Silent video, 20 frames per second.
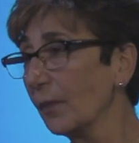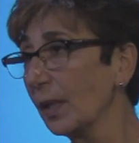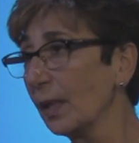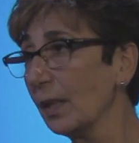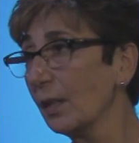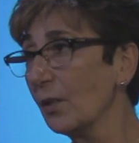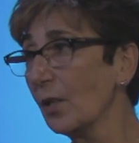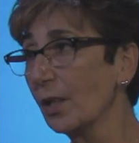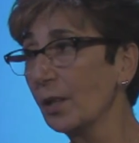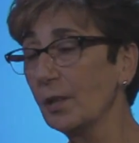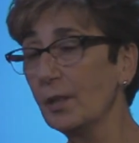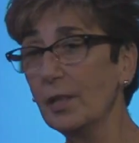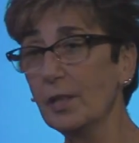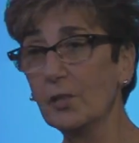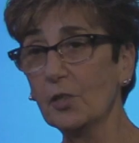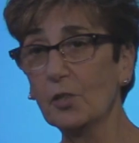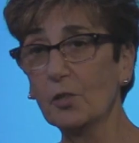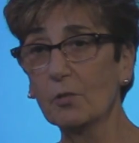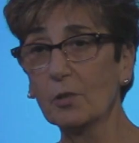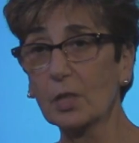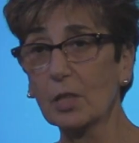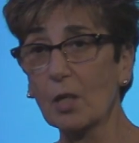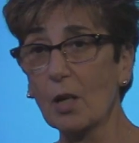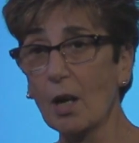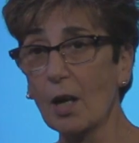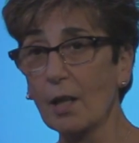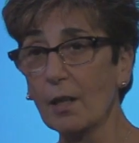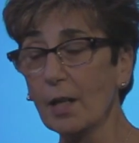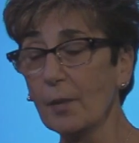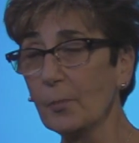and all you need to do is
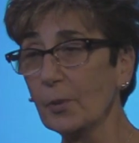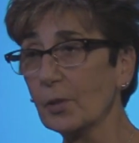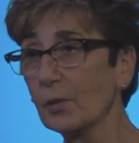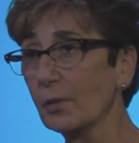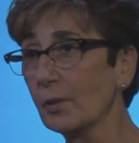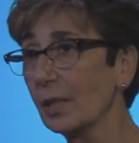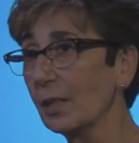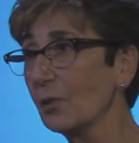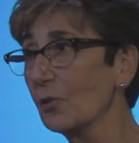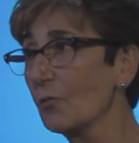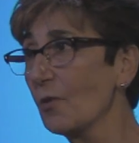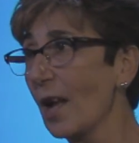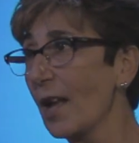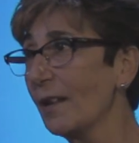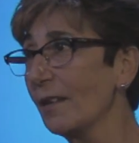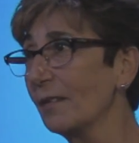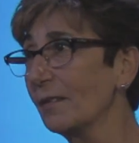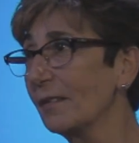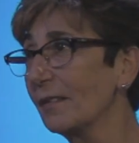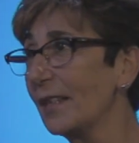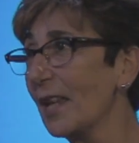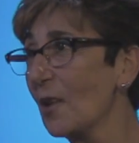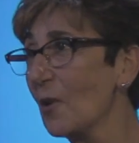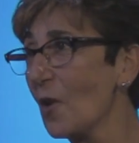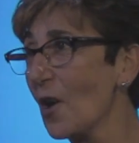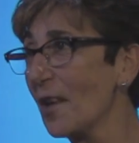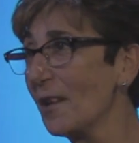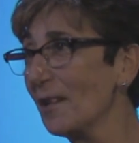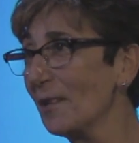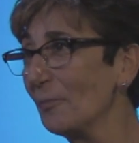call up and try to get
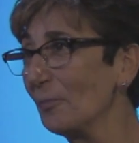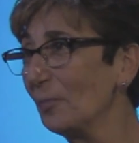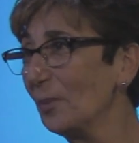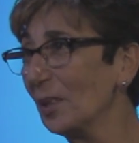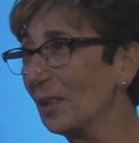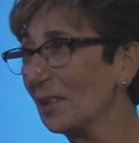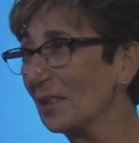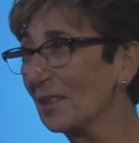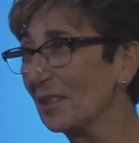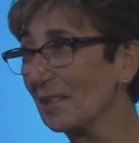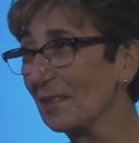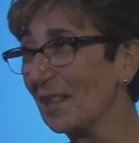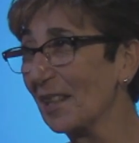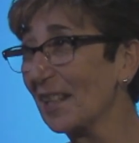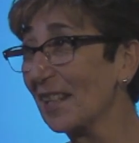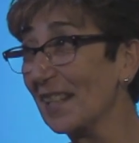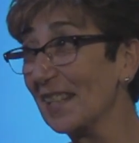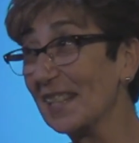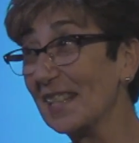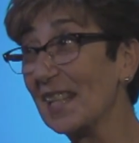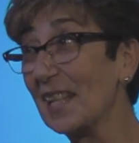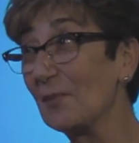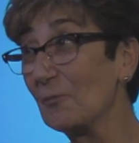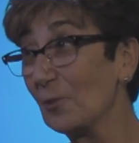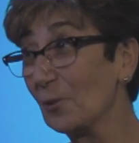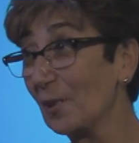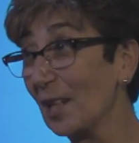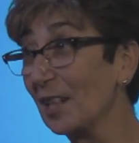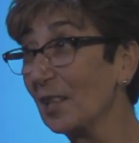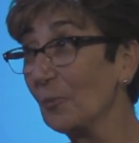on it, because like I said,
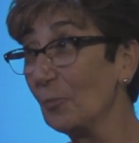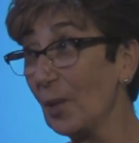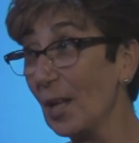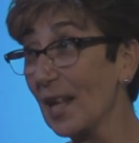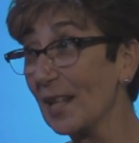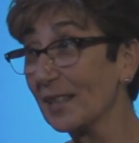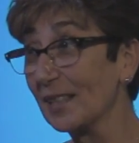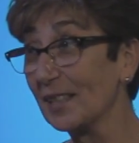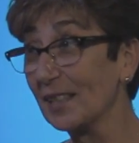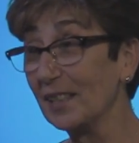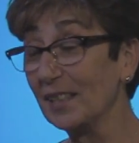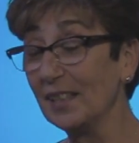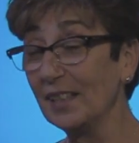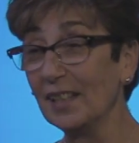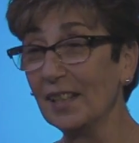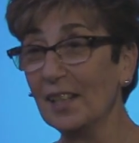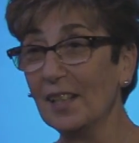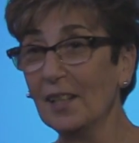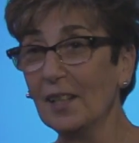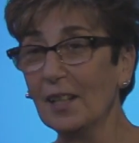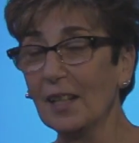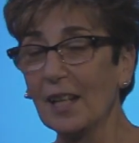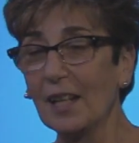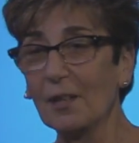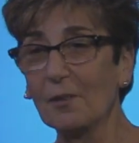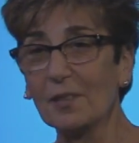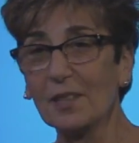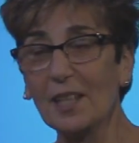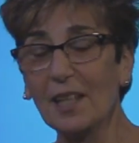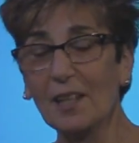we're at capacity.
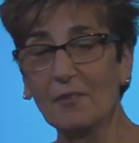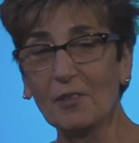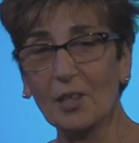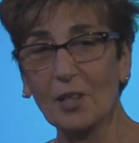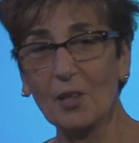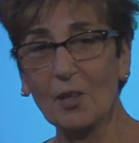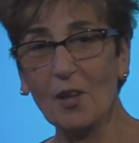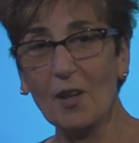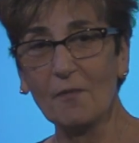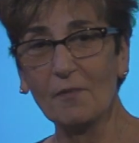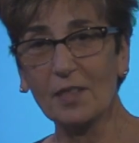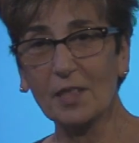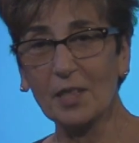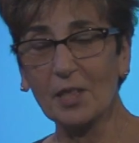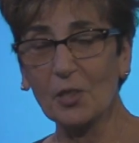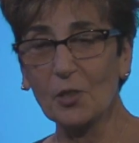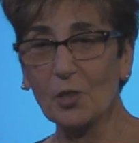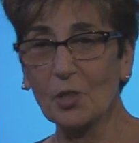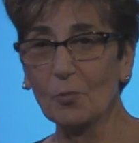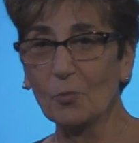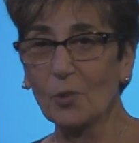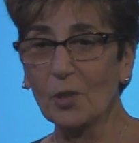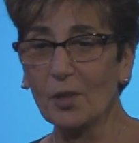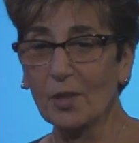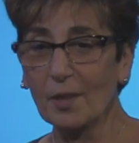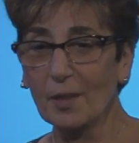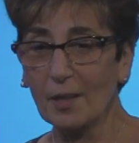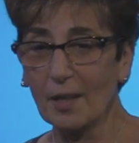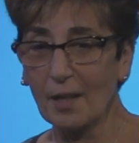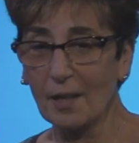I was having a conversation with
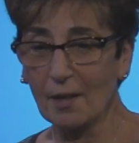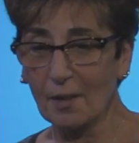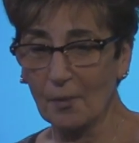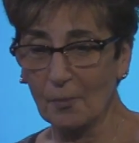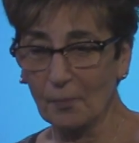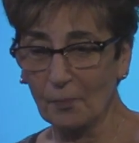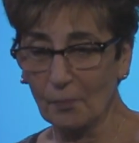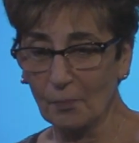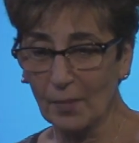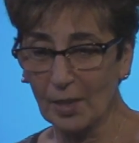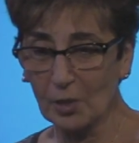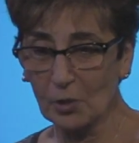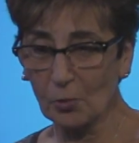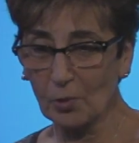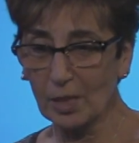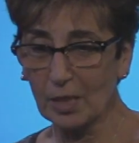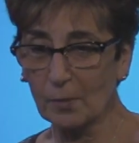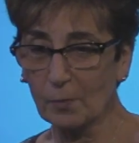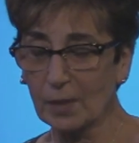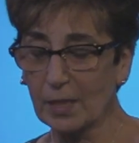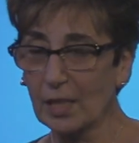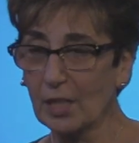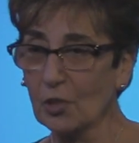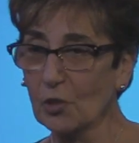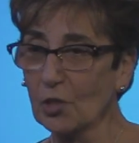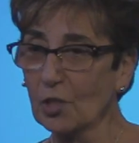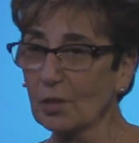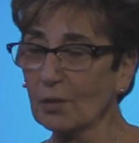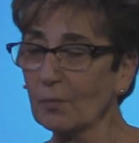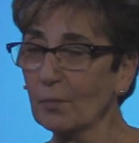my
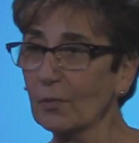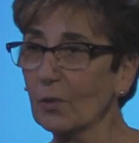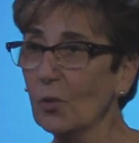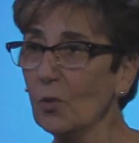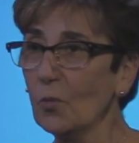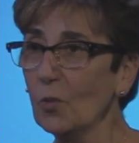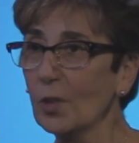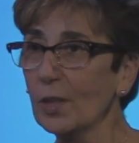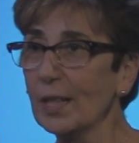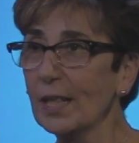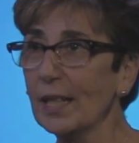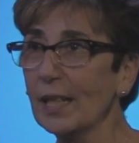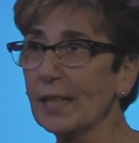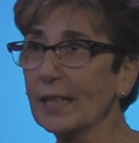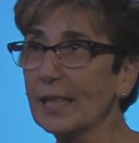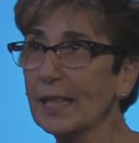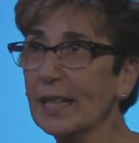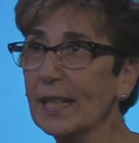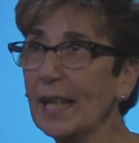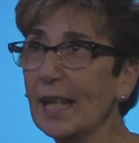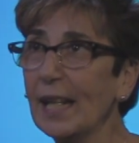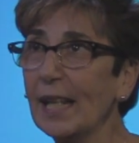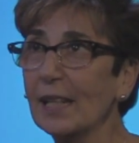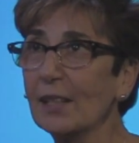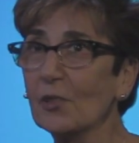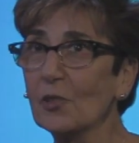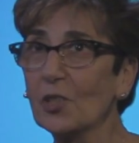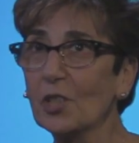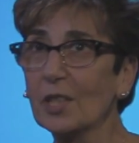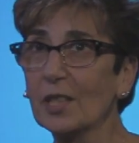transportation coordinator today,
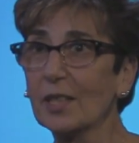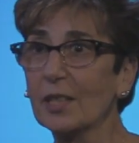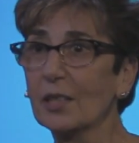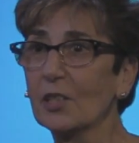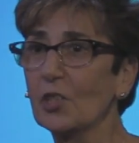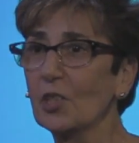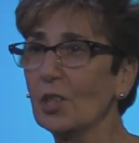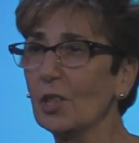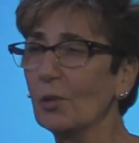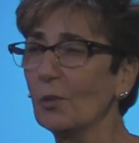and she says,